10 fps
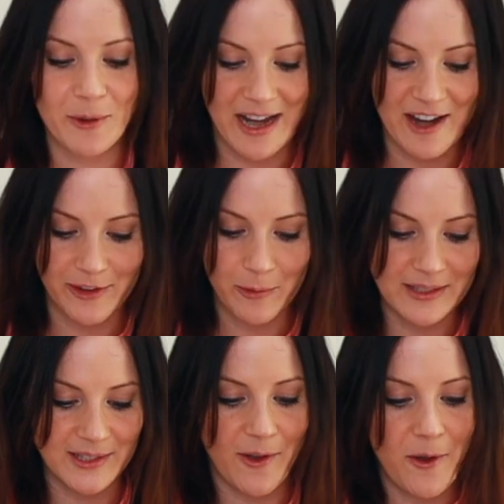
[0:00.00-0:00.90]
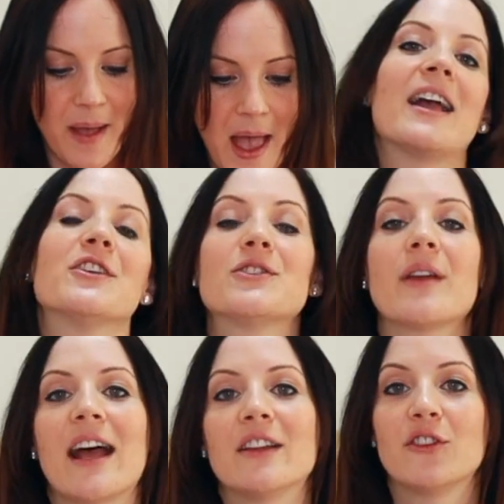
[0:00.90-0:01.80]
in everyone's home. I used to
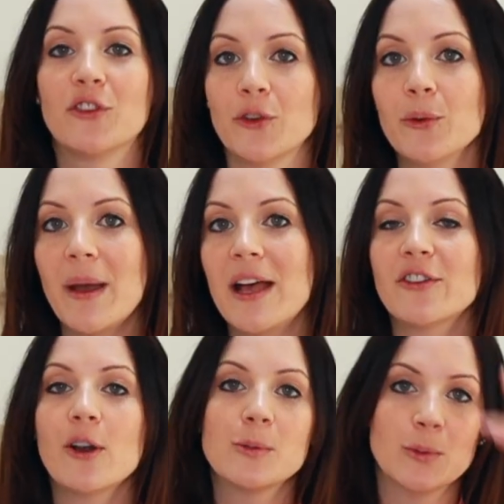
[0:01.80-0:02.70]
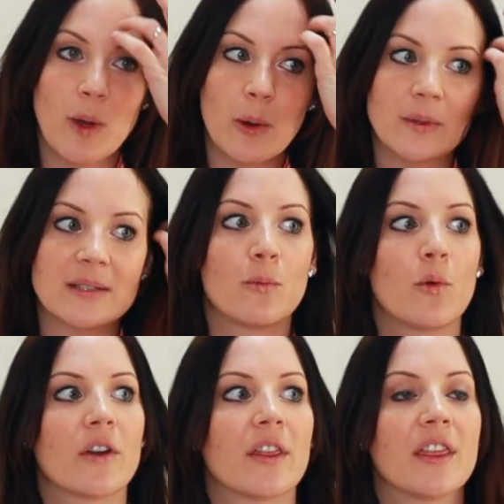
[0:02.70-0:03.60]
have two bathrobes. One was
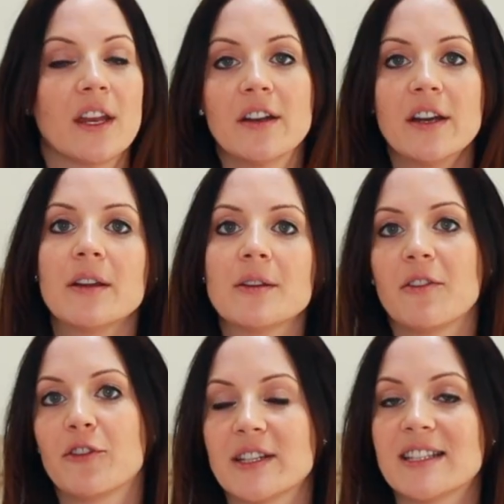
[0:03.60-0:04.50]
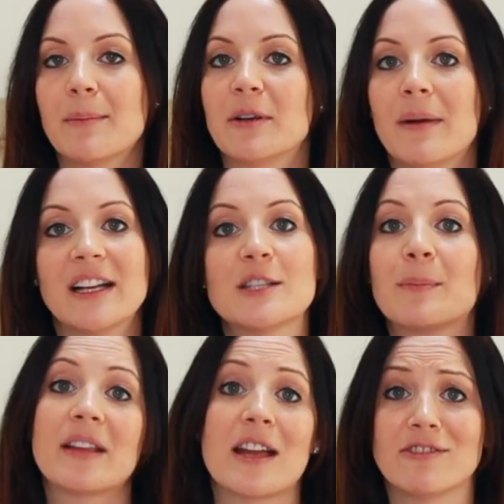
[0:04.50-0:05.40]
more thinner for summer months,
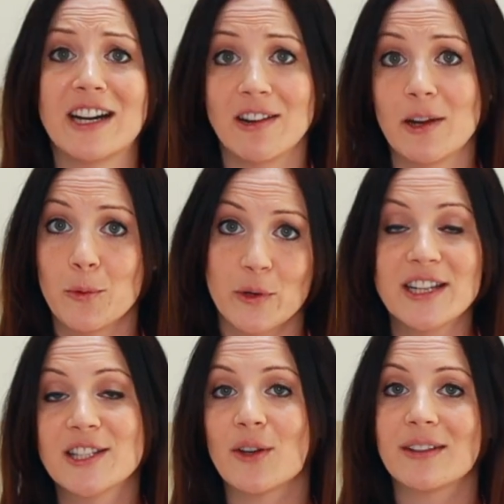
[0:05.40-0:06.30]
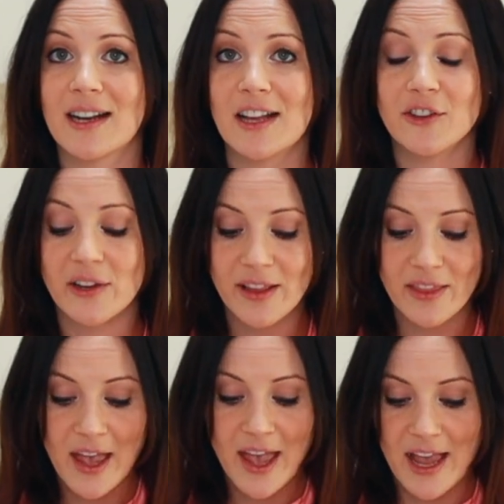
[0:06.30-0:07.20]
but I rarely wore it, so I decluttered it.
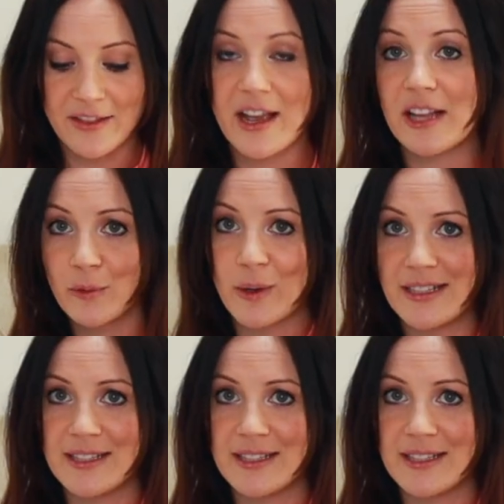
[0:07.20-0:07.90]
And the other one is